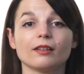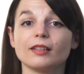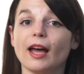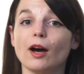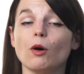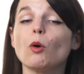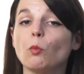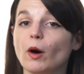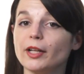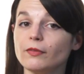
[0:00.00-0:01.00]
Now,
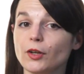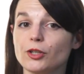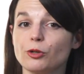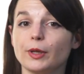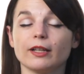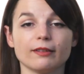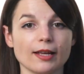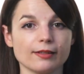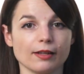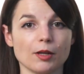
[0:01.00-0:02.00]
what if you're doing a
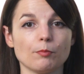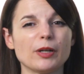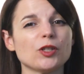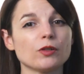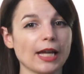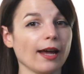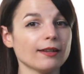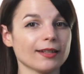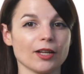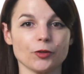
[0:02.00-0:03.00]
lesson but you
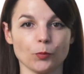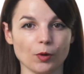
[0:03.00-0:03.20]
can't catch a